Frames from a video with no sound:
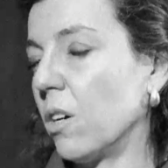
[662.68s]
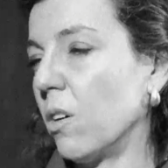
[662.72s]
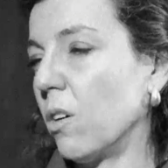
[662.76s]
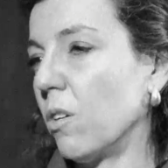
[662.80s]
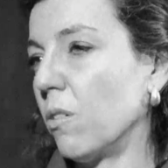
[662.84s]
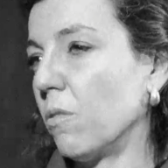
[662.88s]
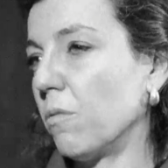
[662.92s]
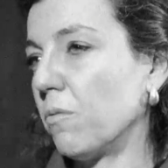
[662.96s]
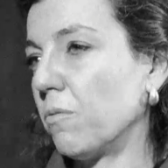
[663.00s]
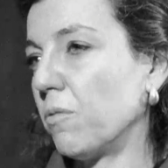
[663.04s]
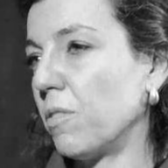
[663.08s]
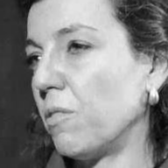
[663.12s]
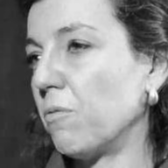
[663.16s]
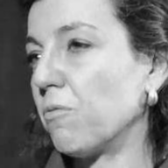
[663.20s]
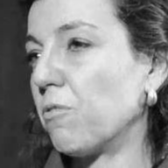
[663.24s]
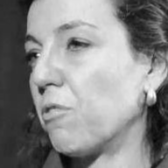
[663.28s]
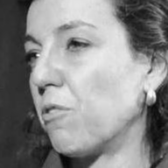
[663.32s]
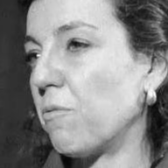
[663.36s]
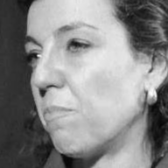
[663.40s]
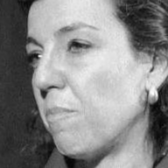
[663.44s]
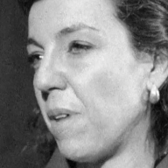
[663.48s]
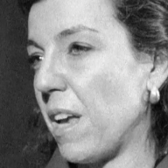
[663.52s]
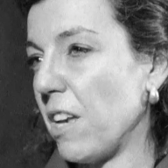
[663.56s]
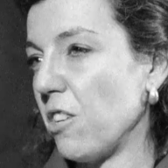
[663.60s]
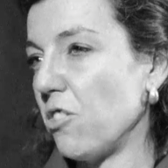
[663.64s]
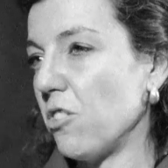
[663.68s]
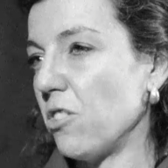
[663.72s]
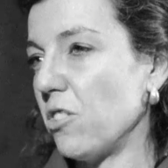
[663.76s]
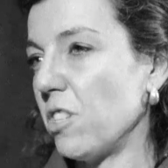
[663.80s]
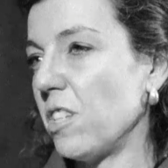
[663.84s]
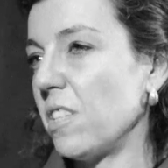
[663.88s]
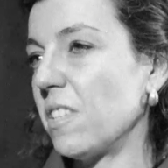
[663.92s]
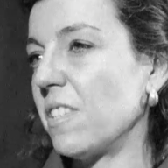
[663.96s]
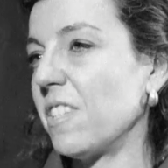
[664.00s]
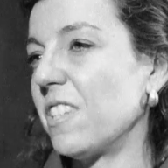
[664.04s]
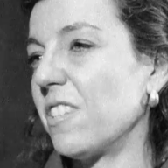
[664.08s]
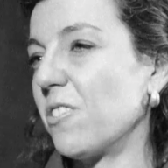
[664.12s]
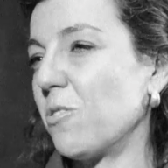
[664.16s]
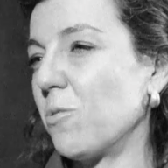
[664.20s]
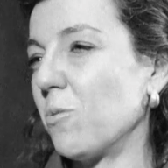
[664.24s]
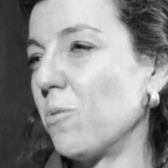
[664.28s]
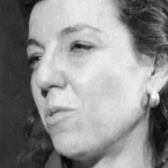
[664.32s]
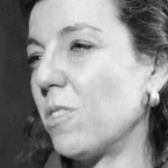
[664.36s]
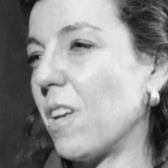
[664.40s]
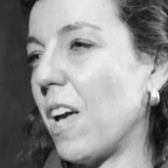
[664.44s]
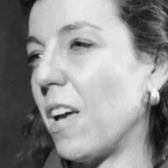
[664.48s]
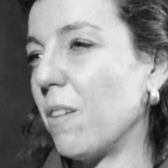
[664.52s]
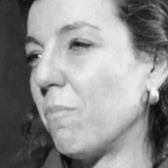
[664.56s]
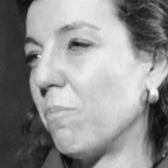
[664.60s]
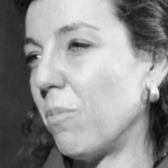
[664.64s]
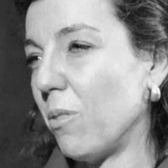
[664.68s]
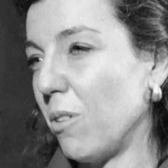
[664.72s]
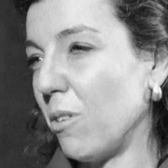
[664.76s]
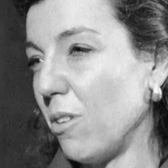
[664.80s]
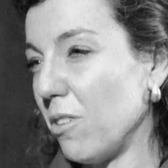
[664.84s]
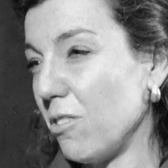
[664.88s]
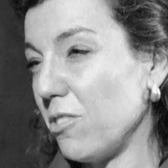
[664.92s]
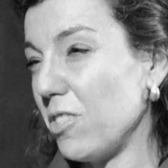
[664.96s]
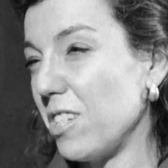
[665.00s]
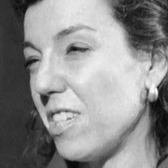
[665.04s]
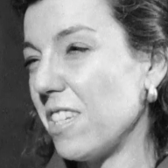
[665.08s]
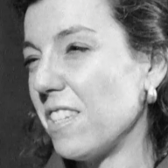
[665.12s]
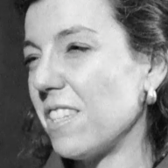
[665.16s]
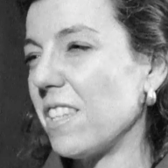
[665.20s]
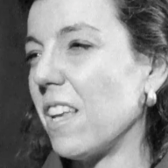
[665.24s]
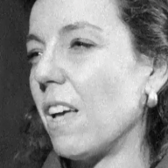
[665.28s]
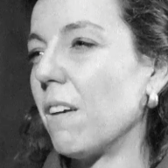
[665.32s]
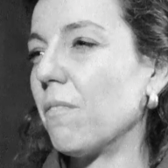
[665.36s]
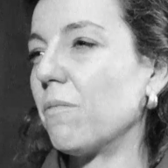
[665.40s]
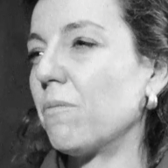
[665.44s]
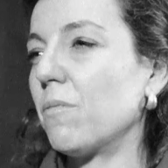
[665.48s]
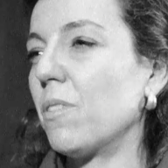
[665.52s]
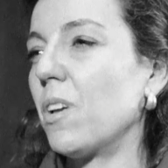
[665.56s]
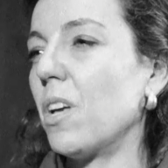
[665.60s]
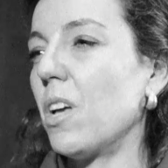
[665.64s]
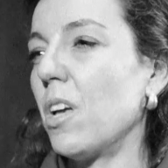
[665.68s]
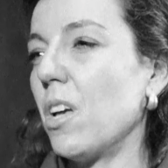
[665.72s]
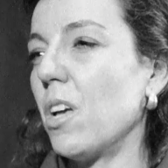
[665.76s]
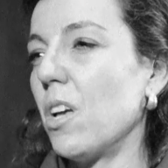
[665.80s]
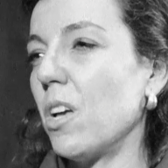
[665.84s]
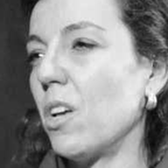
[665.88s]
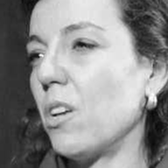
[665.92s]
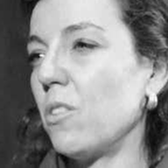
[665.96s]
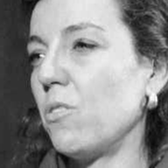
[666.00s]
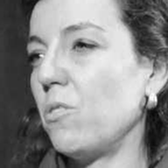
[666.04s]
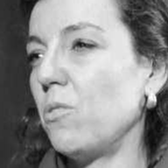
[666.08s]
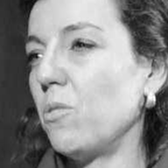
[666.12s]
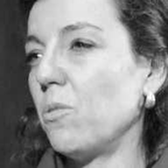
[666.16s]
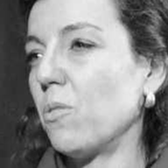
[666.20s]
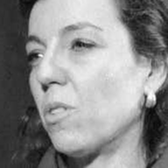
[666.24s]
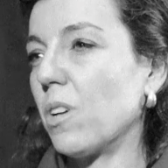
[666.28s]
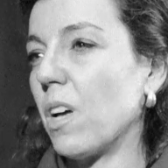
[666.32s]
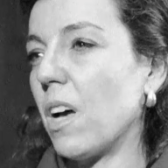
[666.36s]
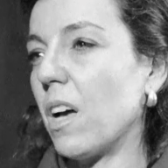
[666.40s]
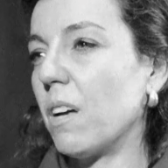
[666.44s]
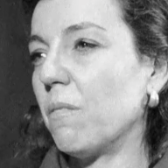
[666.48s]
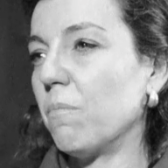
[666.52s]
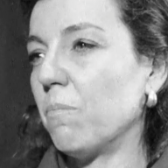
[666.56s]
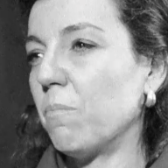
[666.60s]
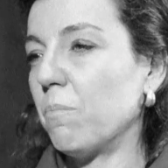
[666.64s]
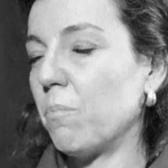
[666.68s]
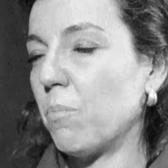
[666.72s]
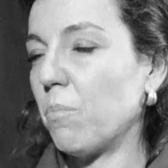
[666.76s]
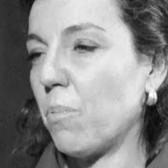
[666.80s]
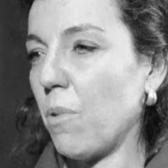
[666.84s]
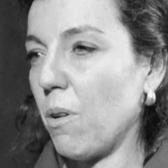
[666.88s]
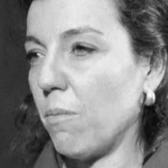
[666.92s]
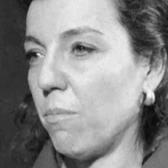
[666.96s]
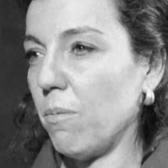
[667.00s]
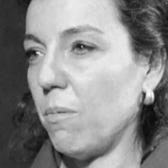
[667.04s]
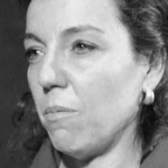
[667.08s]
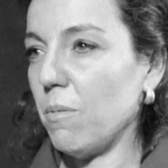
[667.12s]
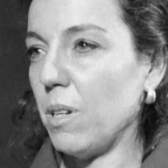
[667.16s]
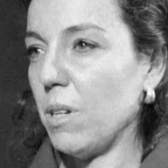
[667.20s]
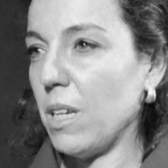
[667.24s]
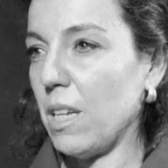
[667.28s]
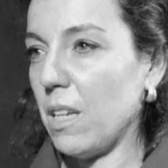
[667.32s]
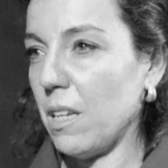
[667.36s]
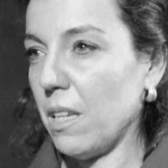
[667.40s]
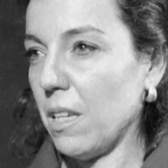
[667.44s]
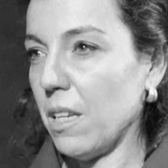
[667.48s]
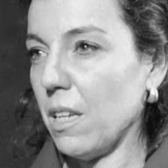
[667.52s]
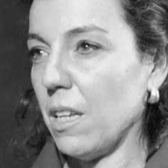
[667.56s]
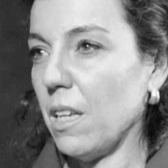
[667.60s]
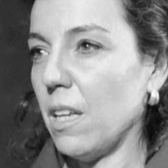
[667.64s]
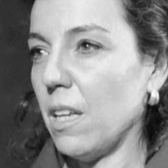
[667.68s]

of information in these two typologies, as you can probably